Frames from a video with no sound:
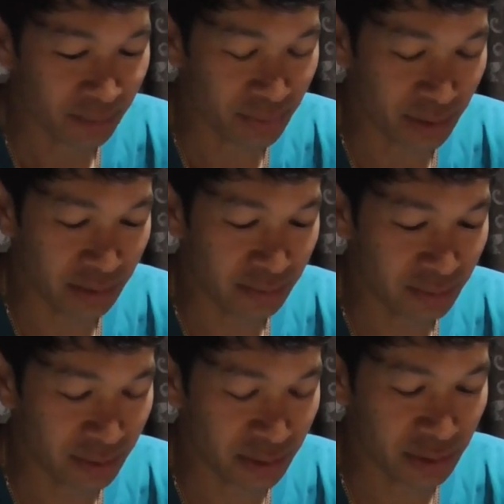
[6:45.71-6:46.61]
But
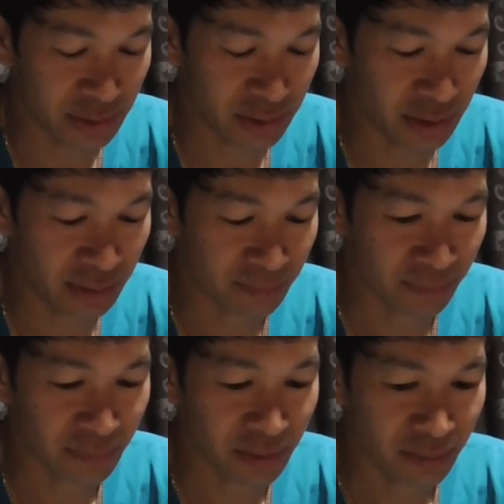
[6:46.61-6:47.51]
like I said,
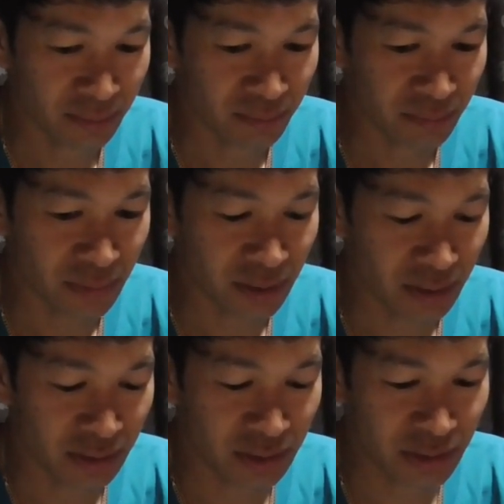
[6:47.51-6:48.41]

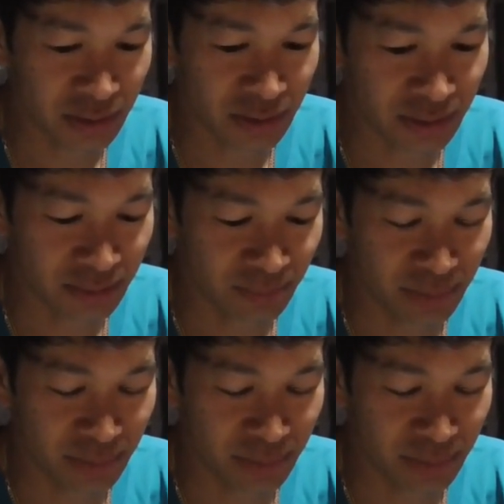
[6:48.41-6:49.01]
it's